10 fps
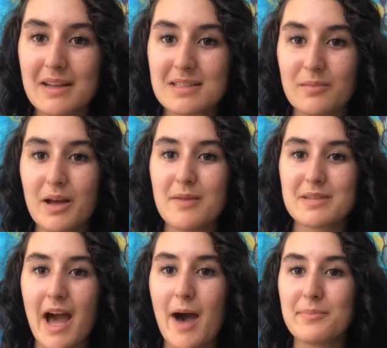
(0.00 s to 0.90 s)
And sometimes
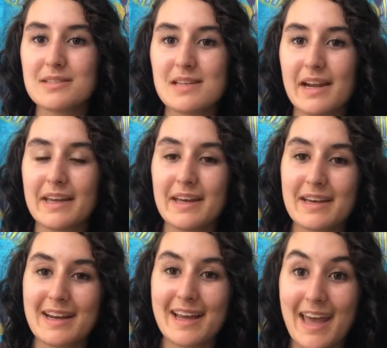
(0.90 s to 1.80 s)
it happens at a gig
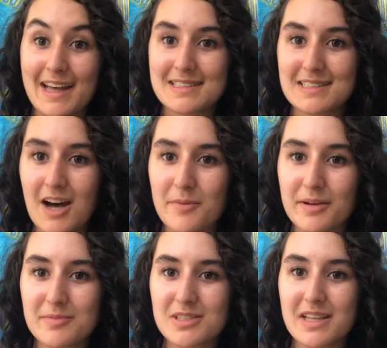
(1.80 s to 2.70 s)
and I can't stop and
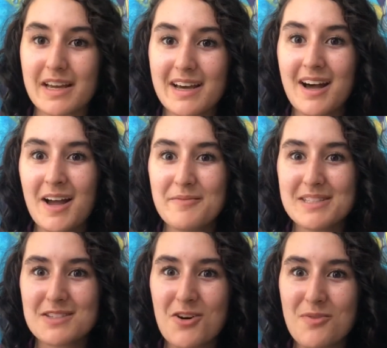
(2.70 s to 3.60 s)
I'm just like, oh, I'm
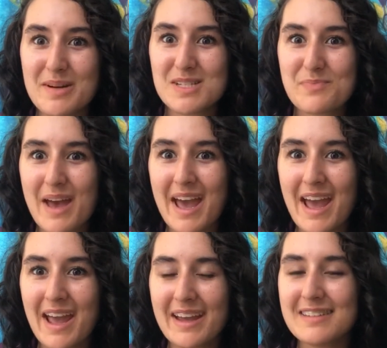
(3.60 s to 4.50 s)
in so much
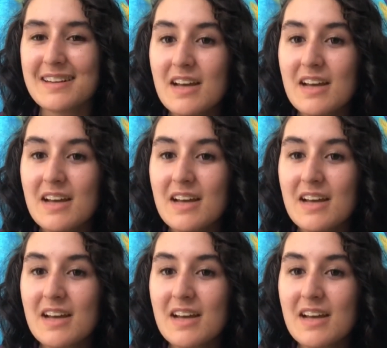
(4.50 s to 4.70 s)
pain.